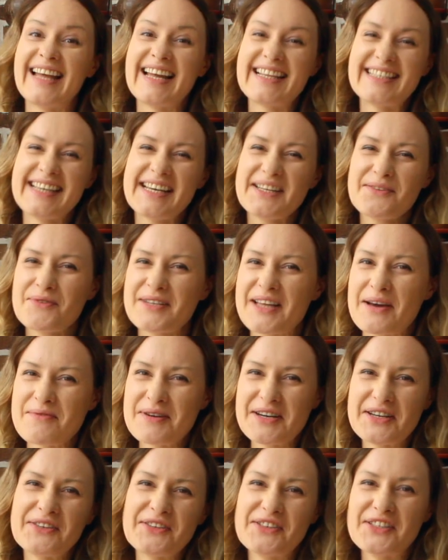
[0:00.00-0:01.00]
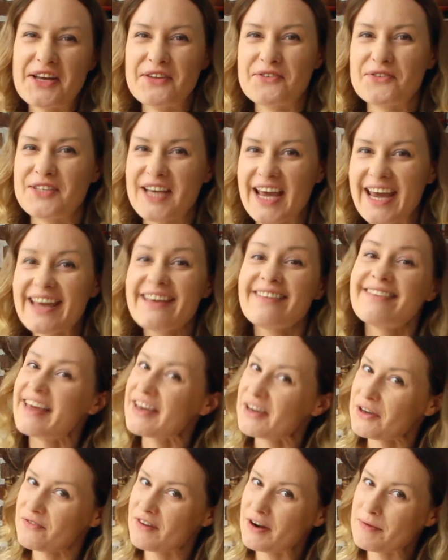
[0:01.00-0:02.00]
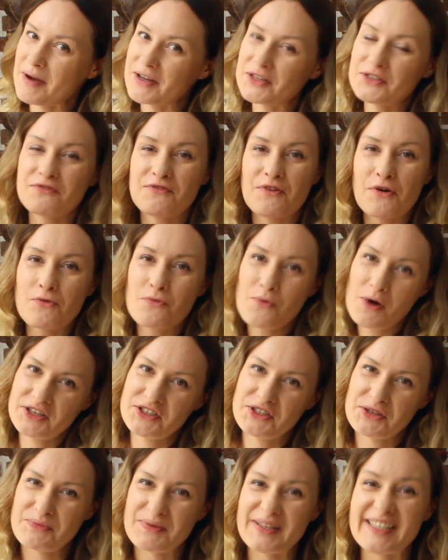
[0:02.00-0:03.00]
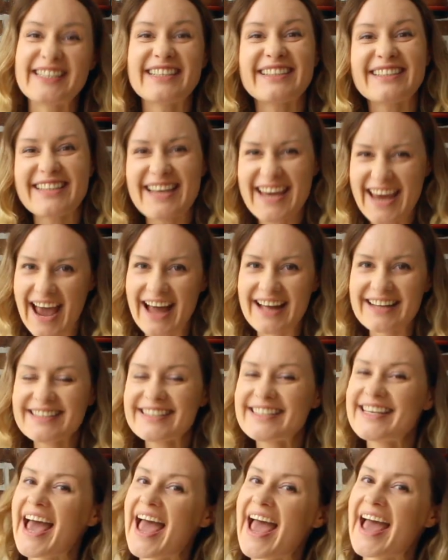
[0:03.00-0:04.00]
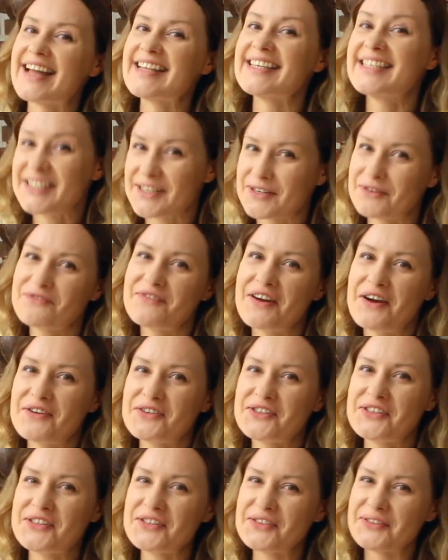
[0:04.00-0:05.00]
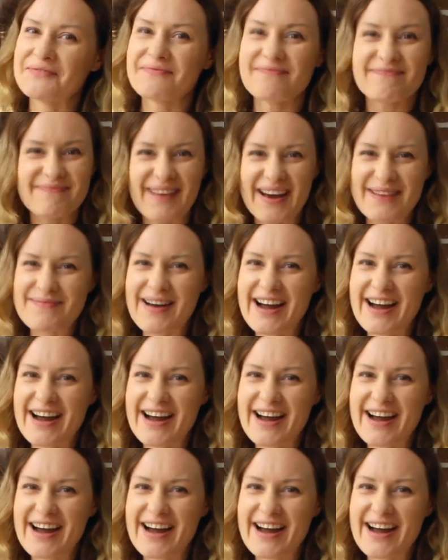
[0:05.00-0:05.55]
that's it what I wanted to say today. Thank you very much for watching me till the end and see you very soon. Bye